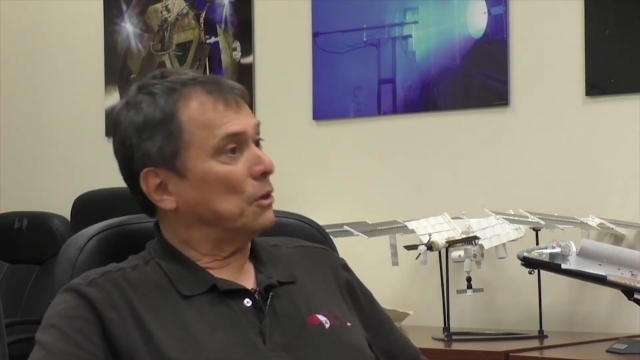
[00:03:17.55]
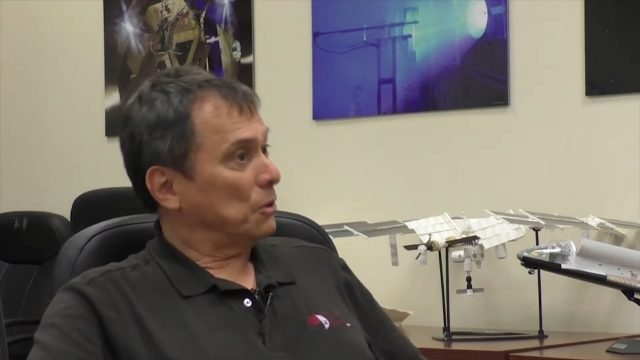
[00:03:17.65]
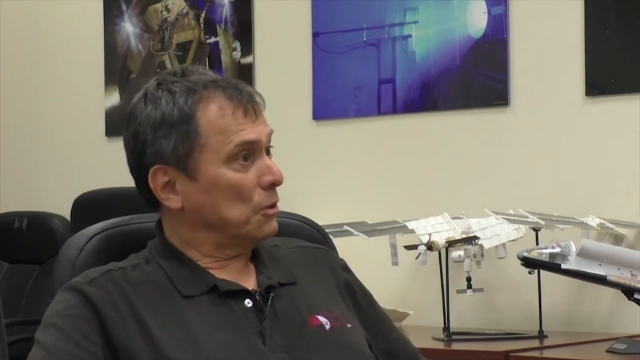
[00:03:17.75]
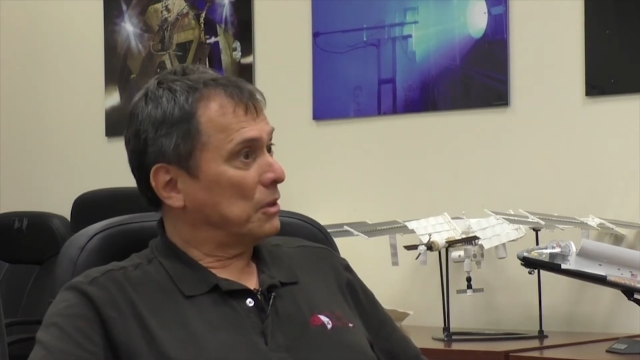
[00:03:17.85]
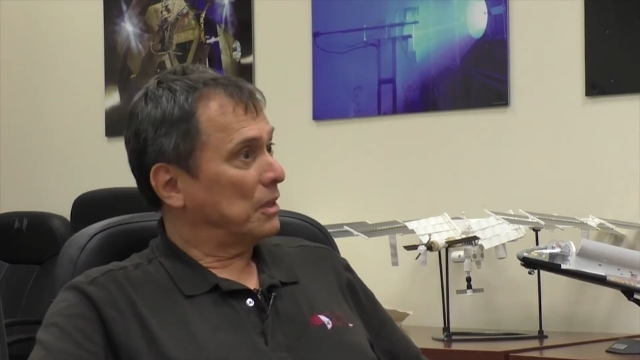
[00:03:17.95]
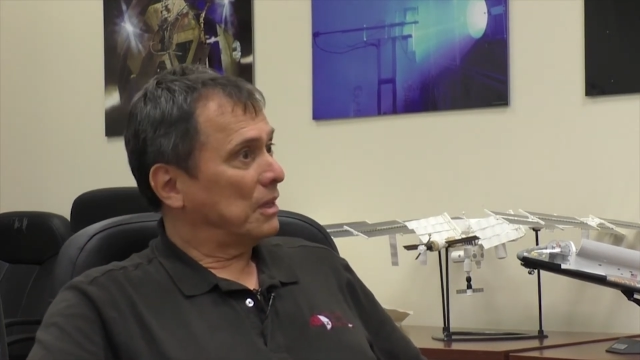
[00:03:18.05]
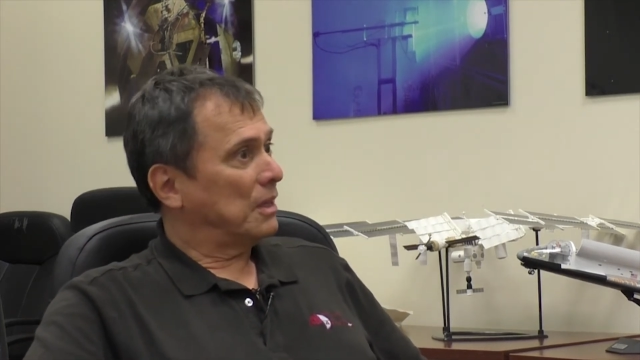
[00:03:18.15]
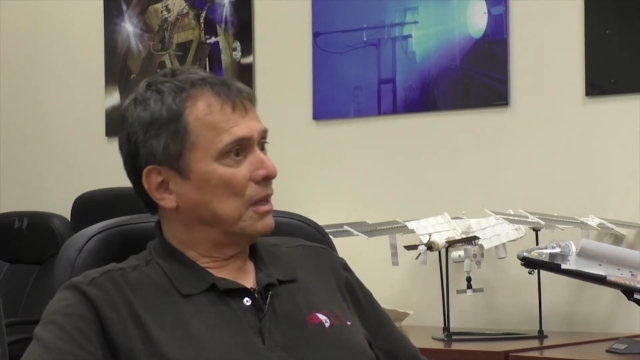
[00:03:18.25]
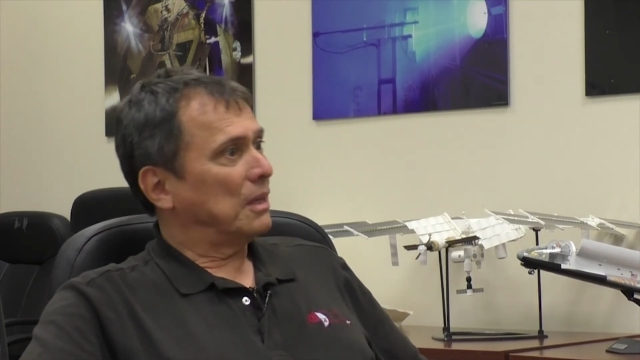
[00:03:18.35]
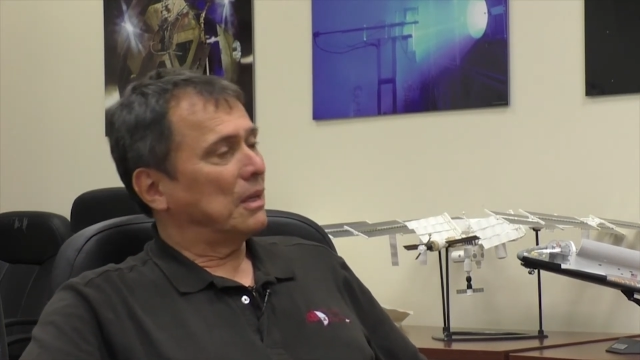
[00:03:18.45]
Earth,
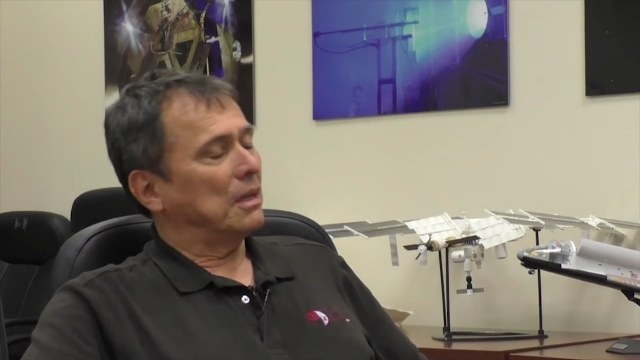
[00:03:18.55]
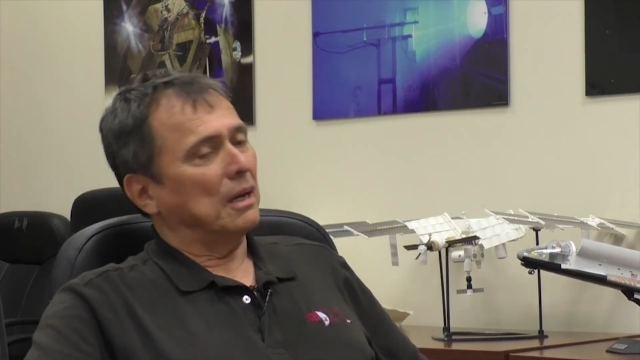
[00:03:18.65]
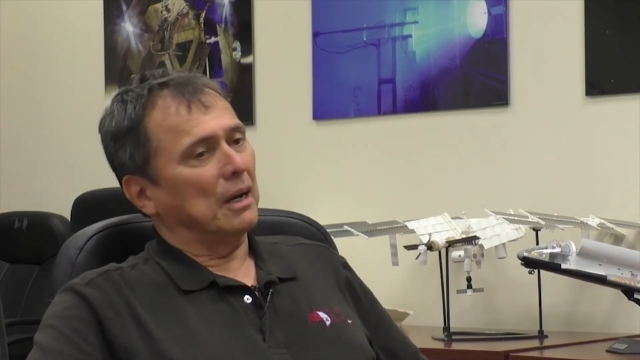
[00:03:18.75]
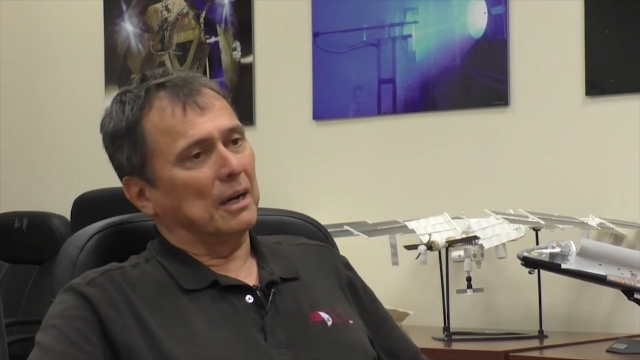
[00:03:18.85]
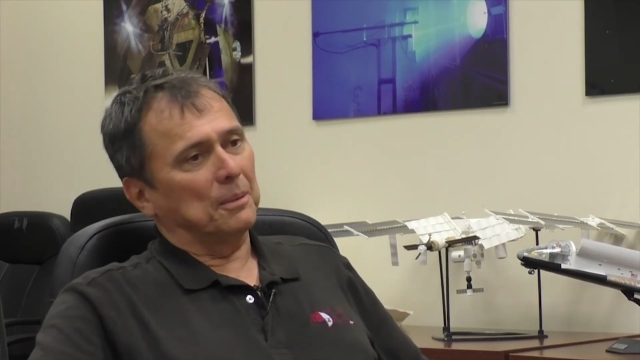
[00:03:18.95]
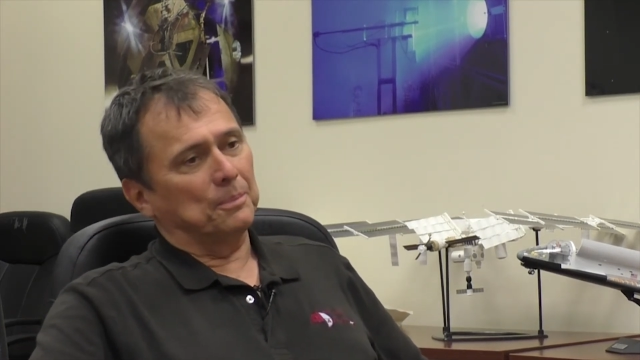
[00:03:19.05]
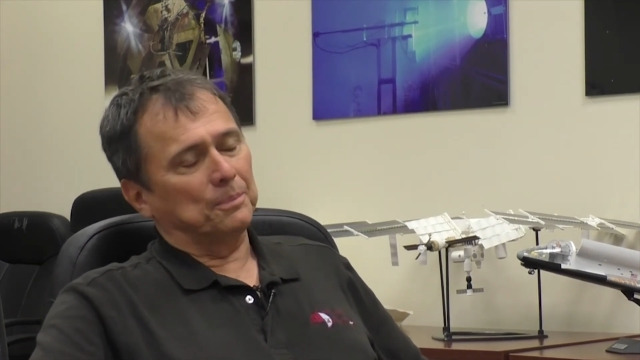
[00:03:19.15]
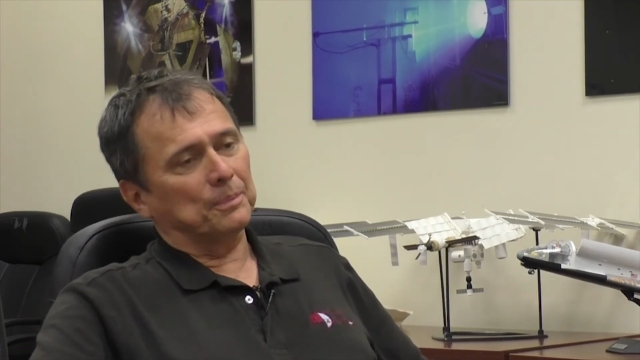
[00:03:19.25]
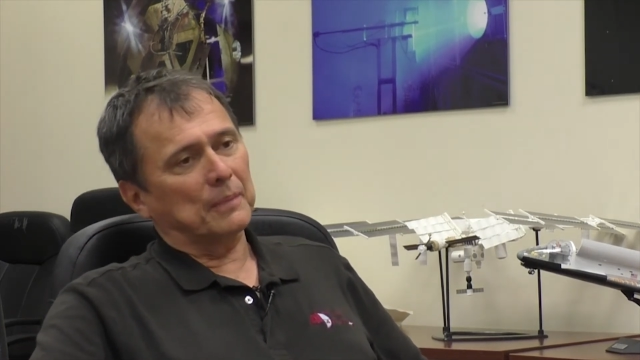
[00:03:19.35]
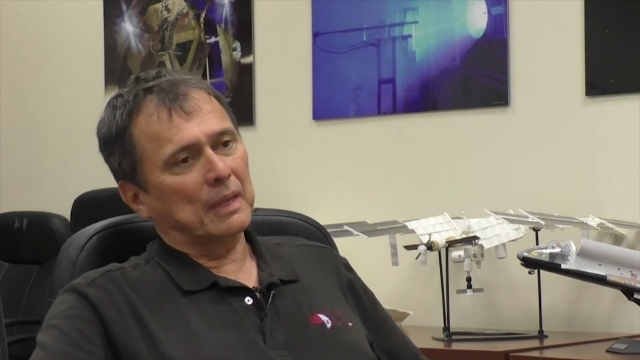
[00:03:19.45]

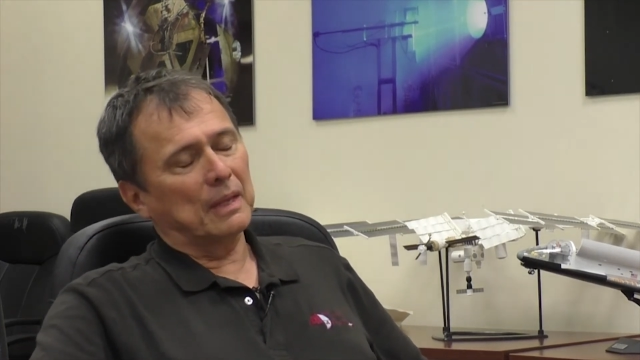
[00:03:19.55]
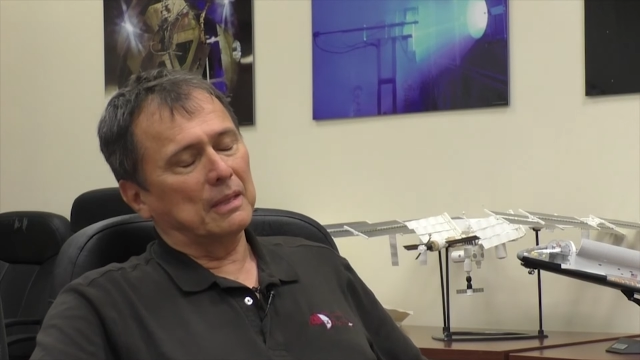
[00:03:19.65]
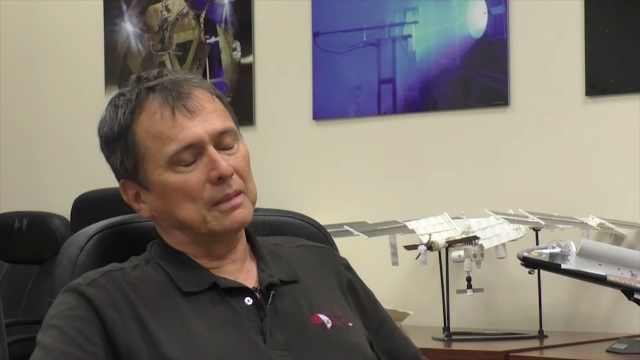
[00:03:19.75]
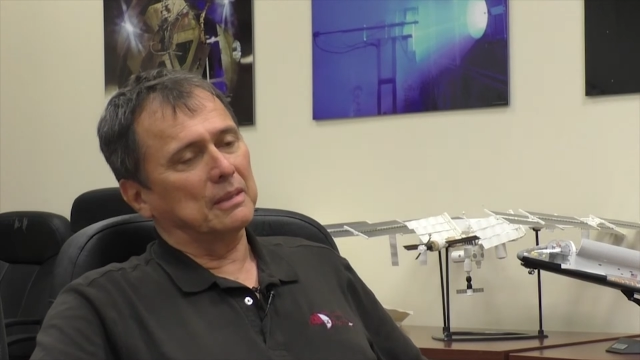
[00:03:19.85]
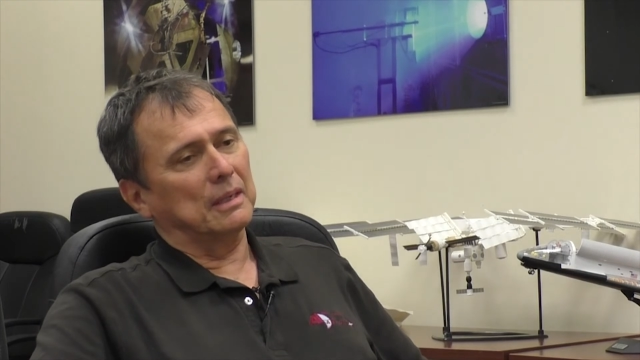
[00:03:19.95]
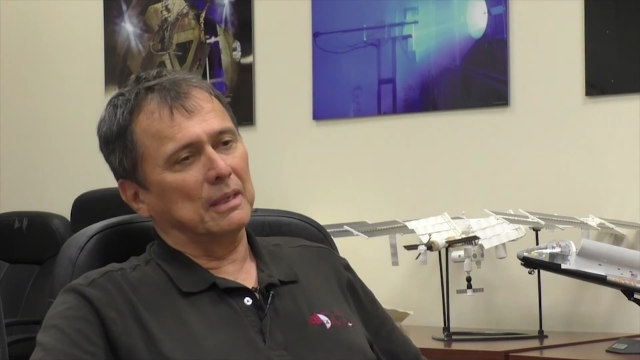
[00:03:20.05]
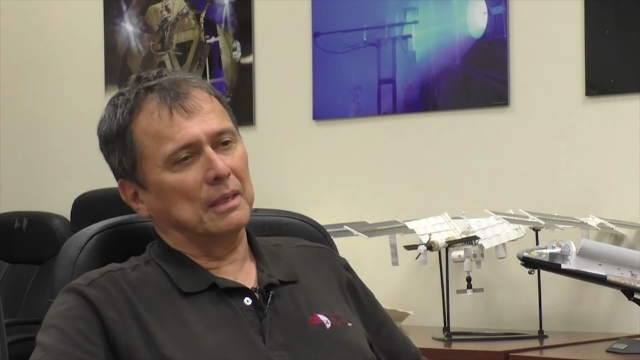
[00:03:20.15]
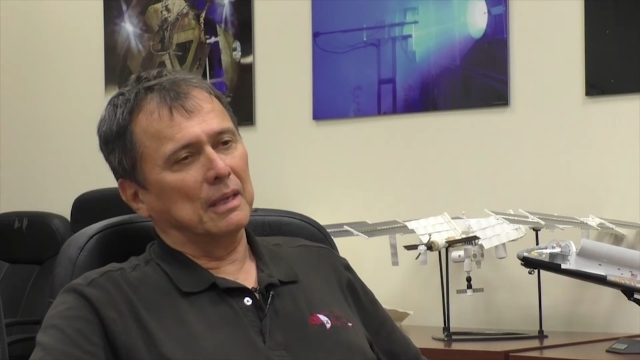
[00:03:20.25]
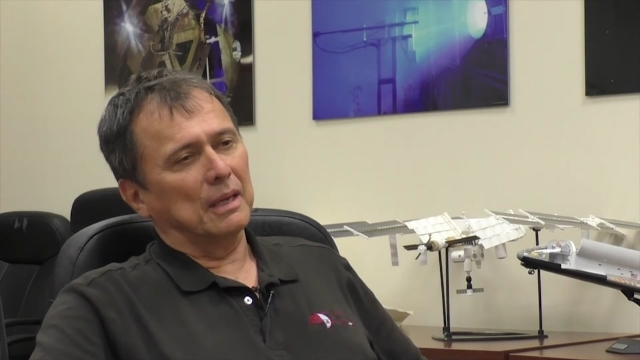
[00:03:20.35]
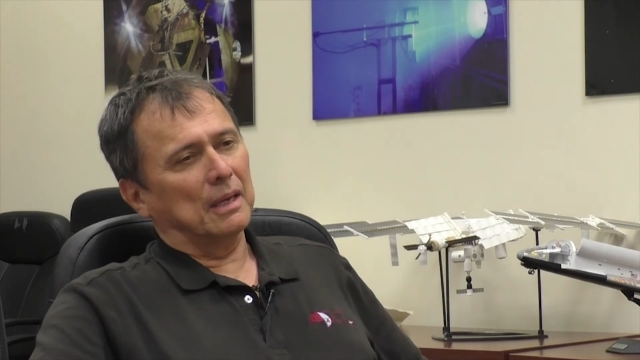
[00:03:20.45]
um, the
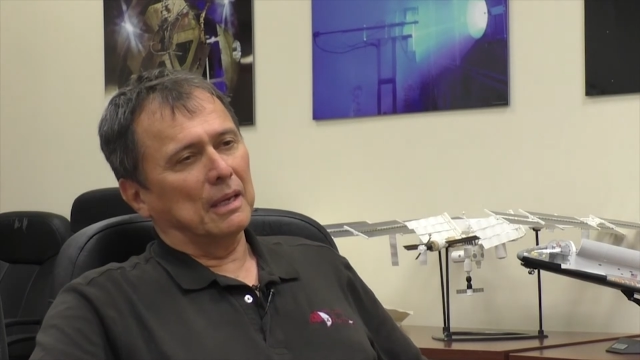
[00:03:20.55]
sea.